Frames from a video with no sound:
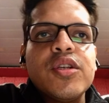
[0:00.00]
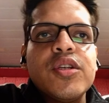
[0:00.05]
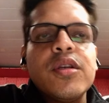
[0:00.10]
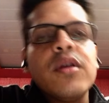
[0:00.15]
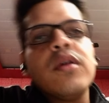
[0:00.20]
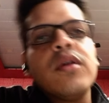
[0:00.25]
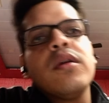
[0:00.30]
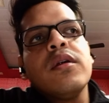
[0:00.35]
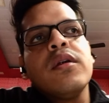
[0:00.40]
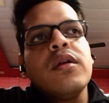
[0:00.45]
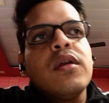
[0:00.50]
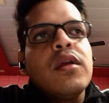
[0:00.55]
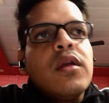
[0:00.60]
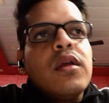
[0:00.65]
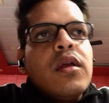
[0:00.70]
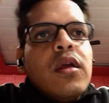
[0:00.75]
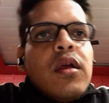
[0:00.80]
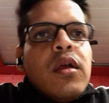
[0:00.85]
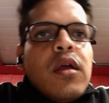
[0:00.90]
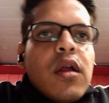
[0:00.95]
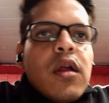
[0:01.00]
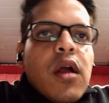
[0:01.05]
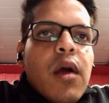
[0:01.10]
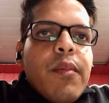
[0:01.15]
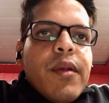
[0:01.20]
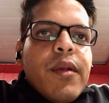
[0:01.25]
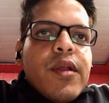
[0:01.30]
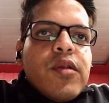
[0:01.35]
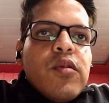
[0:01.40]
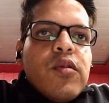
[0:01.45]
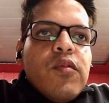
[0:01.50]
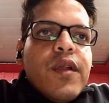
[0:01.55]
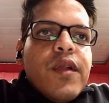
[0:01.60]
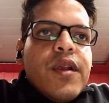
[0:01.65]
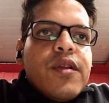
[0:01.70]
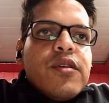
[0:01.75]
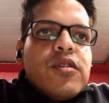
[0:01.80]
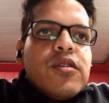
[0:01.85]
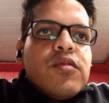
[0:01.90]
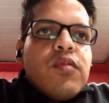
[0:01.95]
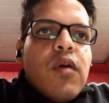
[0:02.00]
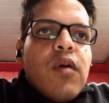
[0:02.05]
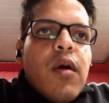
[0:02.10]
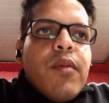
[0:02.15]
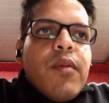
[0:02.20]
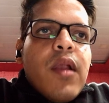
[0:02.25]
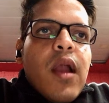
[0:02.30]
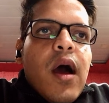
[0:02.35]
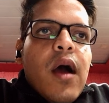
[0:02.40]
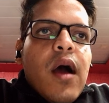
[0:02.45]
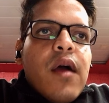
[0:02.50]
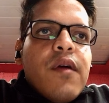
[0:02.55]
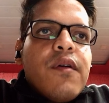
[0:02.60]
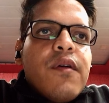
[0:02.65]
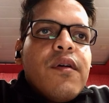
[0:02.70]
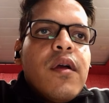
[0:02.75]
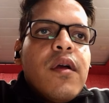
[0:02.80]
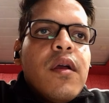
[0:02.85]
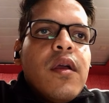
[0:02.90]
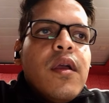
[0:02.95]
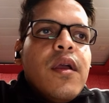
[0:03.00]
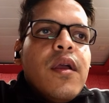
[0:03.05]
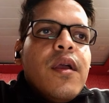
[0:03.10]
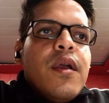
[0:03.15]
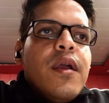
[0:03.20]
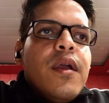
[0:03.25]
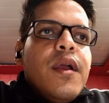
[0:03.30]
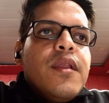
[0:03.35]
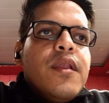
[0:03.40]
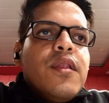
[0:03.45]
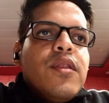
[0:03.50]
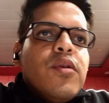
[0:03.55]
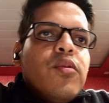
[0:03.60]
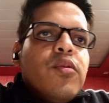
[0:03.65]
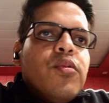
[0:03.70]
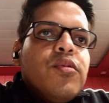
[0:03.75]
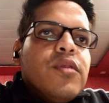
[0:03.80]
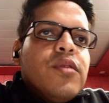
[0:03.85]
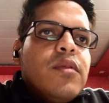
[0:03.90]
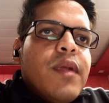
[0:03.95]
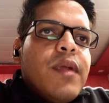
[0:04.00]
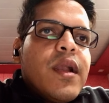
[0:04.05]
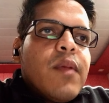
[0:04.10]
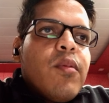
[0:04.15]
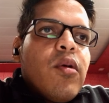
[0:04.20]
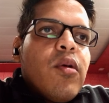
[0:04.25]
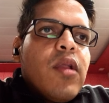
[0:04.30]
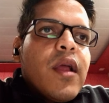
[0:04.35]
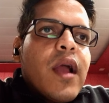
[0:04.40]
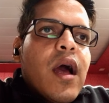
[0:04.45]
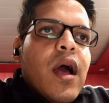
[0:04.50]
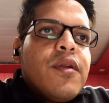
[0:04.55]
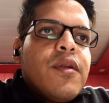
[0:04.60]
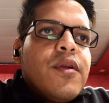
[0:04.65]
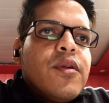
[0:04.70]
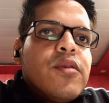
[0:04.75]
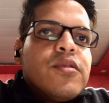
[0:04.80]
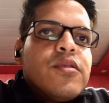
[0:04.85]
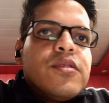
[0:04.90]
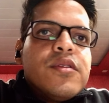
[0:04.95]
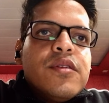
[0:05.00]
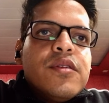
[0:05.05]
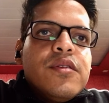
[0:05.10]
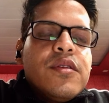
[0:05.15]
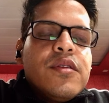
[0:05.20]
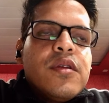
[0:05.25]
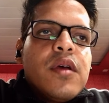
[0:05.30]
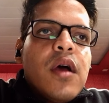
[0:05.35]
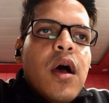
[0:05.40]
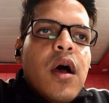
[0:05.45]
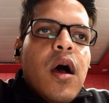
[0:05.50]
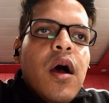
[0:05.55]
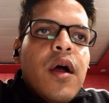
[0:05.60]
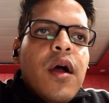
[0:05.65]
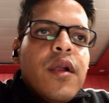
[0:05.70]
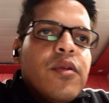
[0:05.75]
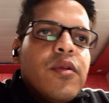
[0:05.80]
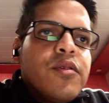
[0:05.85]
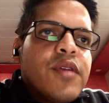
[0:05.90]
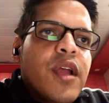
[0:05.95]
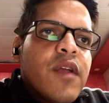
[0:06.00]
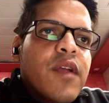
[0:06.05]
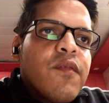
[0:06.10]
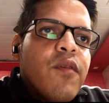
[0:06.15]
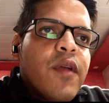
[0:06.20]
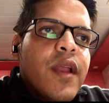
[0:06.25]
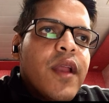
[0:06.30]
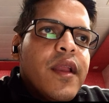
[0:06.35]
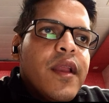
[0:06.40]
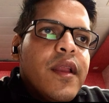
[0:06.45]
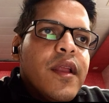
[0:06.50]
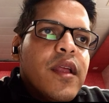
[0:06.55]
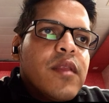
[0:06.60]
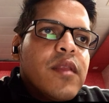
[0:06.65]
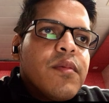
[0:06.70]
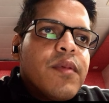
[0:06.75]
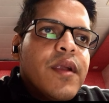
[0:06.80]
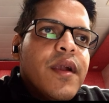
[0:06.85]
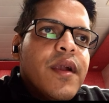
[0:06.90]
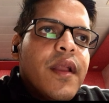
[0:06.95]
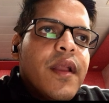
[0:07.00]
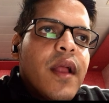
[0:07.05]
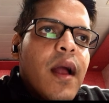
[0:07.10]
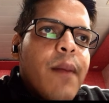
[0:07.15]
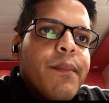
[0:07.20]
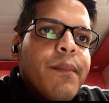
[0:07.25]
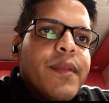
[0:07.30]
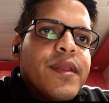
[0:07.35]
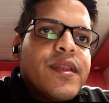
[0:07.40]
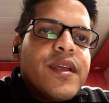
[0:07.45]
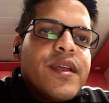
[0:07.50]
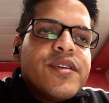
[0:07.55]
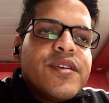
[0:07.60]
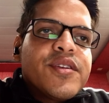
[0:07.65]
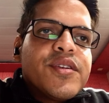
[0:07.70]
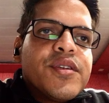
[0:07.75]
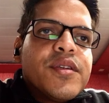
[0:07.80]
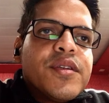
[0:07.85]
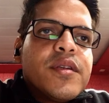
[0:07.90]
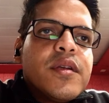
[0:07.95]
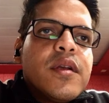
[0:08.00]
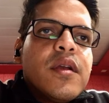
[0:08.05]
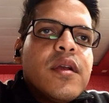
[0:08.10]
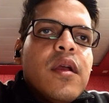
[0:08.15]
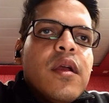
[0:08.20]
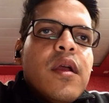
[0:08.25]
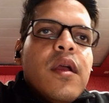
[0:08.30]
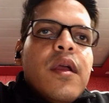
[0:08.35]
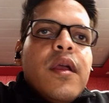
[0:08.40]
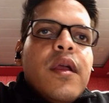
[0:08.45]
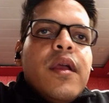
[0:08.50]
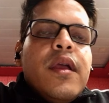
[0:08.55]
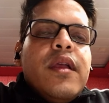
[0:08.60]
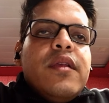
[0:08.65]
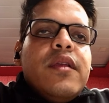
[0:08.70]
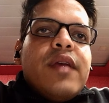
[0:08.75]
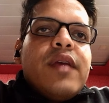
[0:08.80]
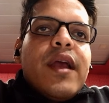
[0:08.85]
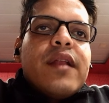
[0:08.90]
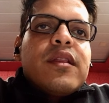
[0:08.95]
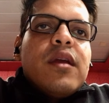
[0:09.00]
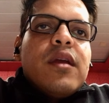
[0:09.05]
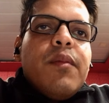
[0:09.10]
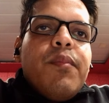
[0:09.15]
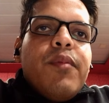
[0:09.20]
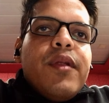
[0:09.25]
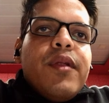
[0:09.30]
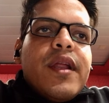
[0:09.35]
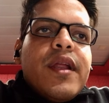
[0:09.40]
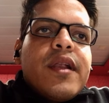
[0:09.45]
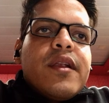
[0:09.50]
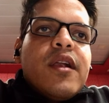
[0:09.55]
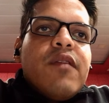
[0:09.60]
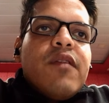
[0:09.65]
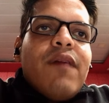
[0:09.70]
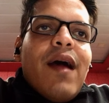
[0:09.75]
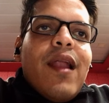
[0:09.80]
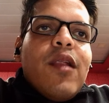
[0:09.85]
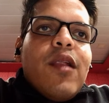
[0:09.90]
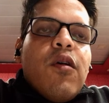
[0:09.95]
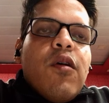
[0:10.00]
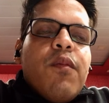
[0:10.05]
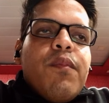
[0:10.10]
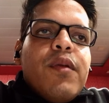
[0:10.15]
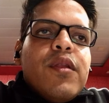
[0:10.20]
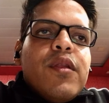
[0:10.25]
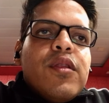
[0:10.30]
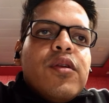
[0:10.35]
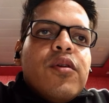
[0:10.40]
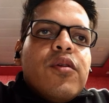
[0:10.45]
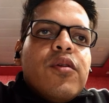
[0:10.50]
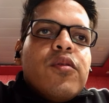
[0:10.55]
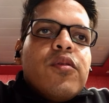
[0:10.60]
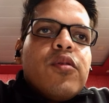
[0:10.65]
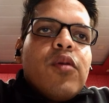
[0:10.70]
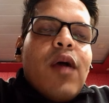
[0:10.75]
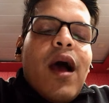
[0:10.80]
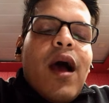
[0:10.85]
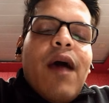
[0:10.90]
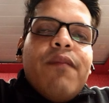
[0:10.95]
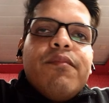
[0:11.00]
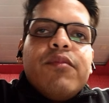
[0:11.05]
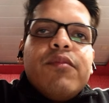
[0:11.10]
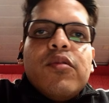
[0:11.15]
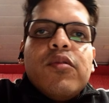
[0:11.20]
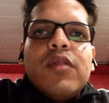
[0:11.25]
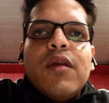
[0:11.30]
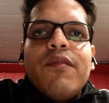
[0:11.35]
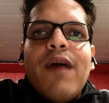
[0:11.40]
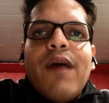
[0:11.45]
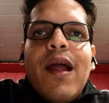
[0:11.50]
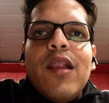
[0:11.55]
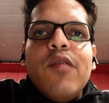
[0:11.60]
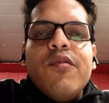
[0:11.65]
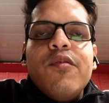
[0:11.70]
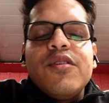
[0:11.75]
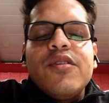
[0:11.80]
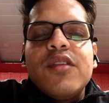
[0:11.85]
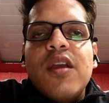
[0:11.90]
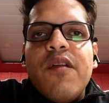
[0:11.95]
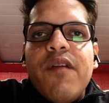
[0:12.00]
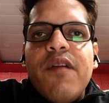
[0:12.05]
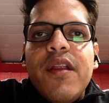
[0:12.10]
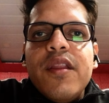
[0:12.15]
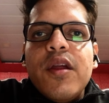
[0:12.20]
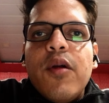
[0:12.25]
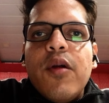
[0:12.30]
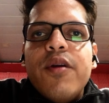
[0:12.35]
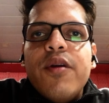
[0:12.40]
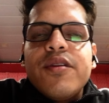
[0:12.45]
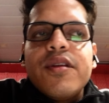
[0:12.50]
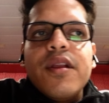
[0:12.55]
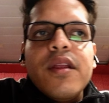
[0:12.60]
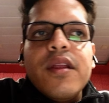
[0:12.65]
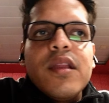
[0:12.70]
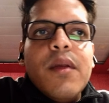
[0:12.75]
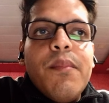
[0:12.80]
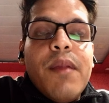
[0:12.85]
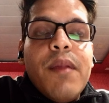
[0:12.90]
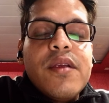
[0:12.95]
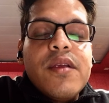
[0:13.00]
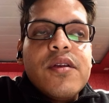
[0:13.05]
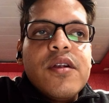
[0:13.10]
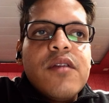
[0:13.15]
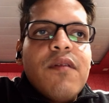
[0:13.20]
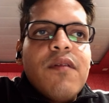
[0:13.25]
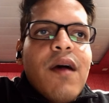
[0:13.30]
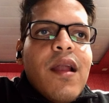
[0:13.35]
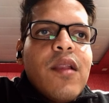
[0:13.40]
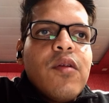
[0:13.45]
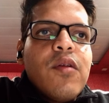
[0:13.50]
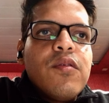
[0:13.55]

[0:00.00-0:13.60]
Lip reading: Coming to Winter's formula, it is used in metabolic acidosis to check for any respiratory compensation. You check the predicted value of PCO2. The value which is given in the question is the measured value, okay, which you